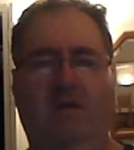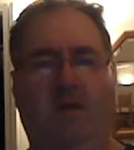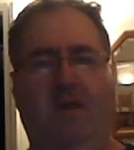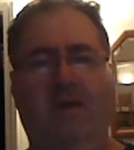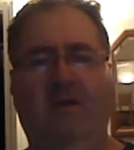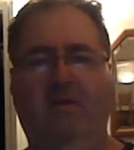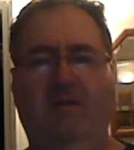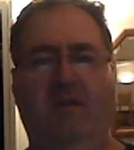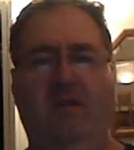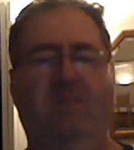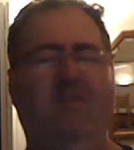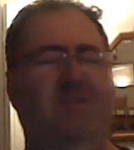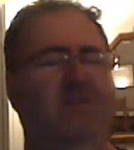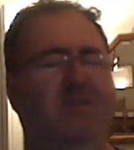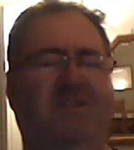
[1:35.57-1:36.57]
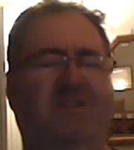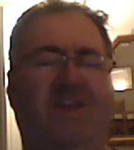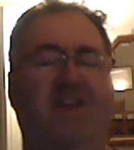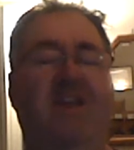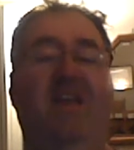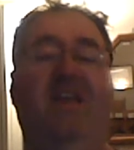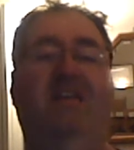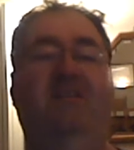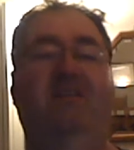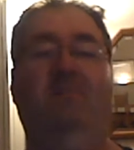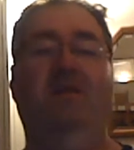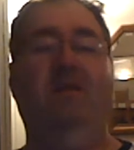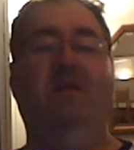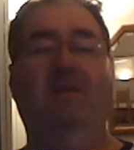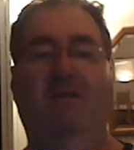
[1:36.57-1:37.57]
So I was up on the stage
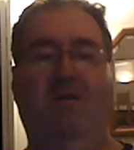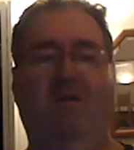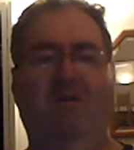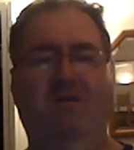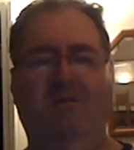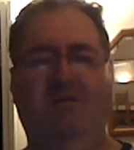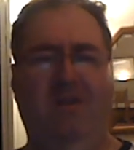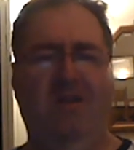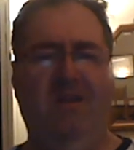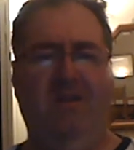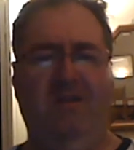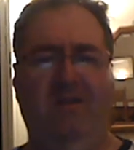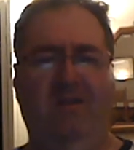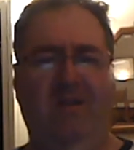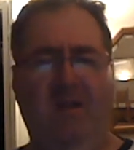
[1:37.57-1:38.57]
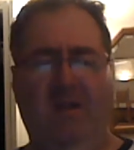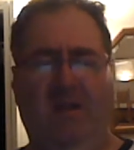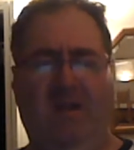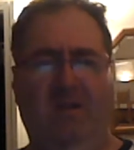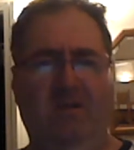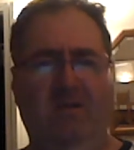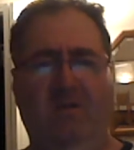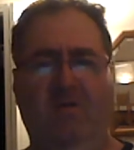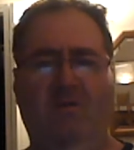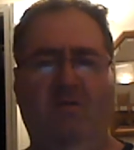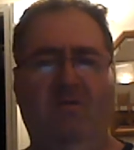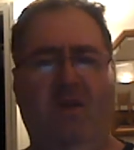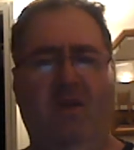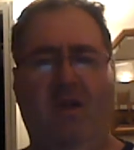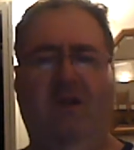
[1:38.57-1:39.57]
being all the rage as the whole
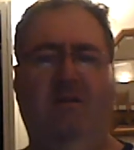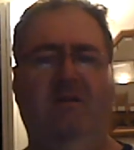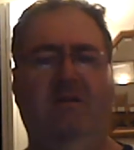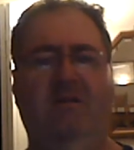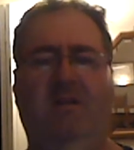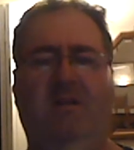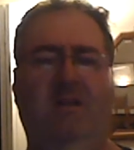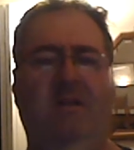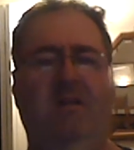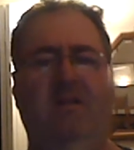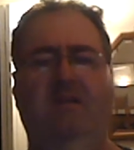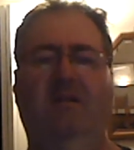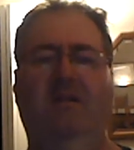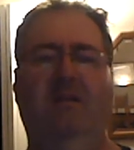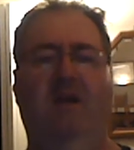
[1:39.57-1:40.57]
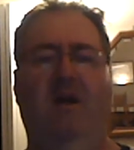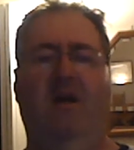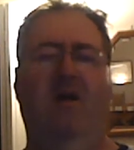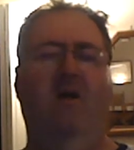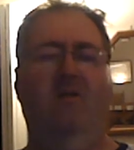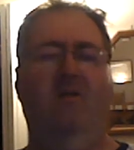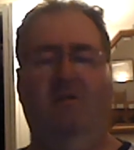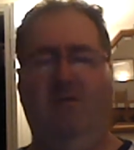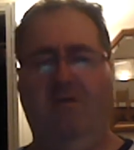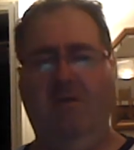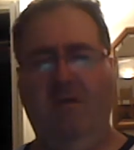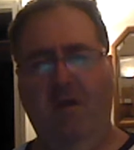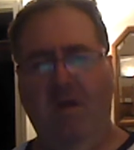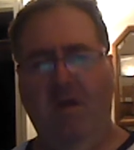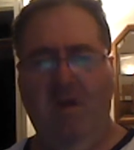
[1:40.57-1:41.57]
crowd sings along.
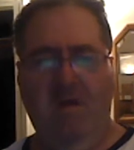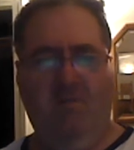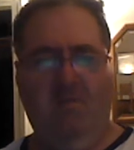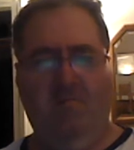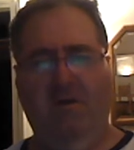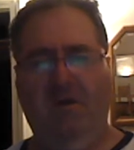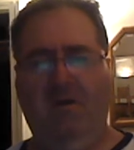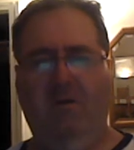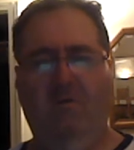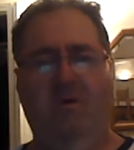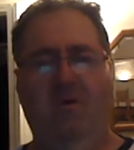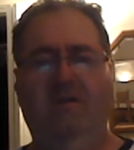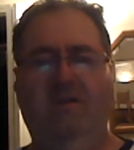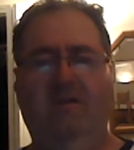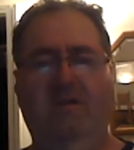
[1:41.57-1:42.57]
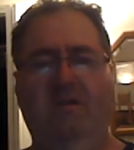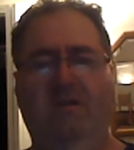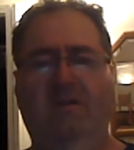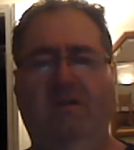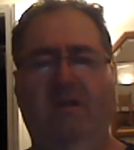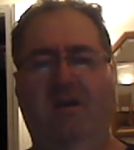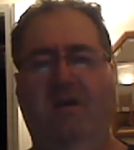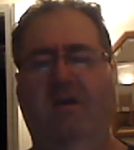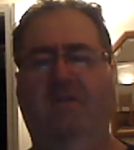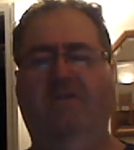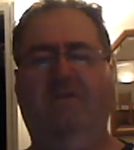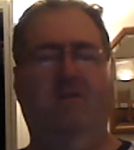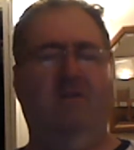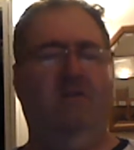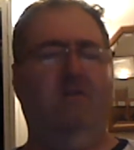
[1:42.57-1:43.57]
But it wasn't enough
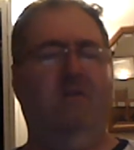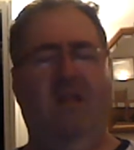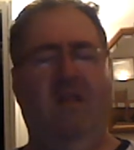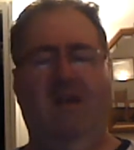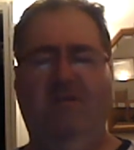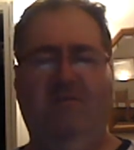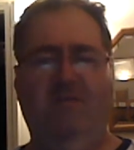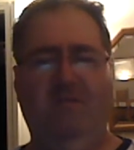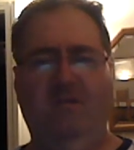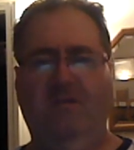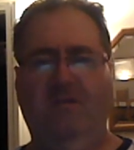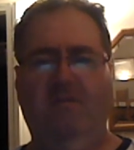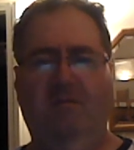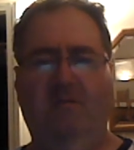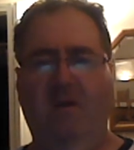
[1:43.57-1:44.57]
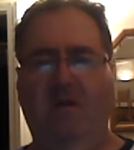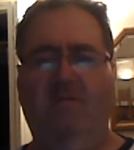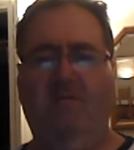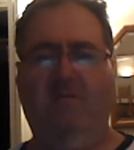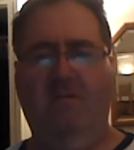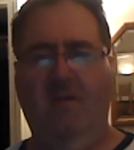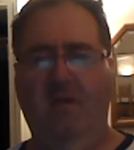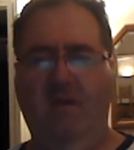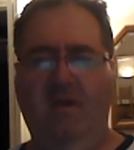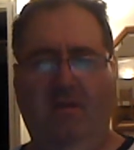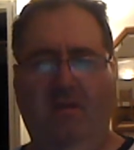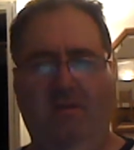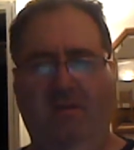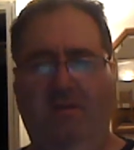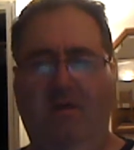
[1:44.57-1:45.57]
'cause life is rough
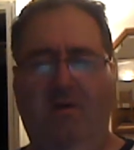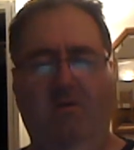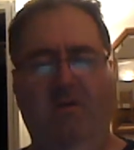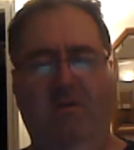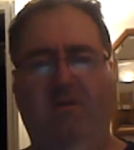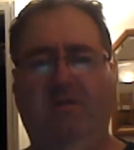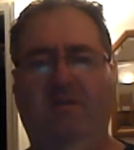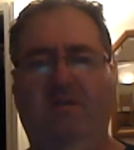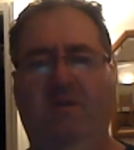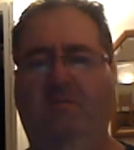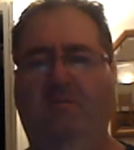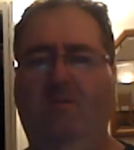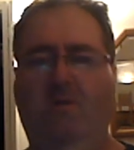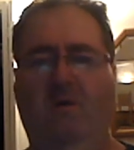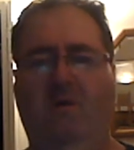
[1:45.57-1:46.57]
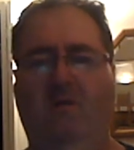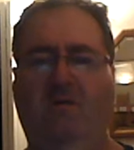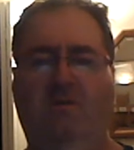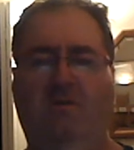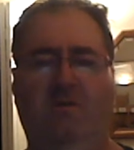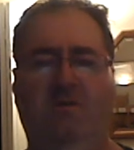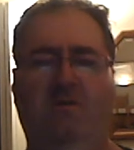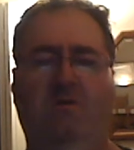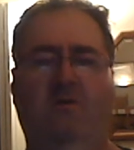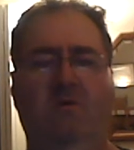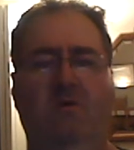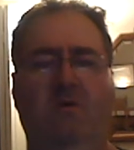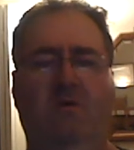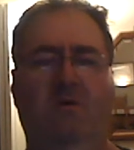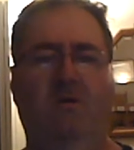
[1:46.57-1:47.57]
and there's always someone
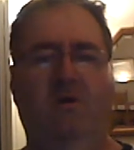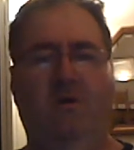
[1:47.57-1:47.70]
new.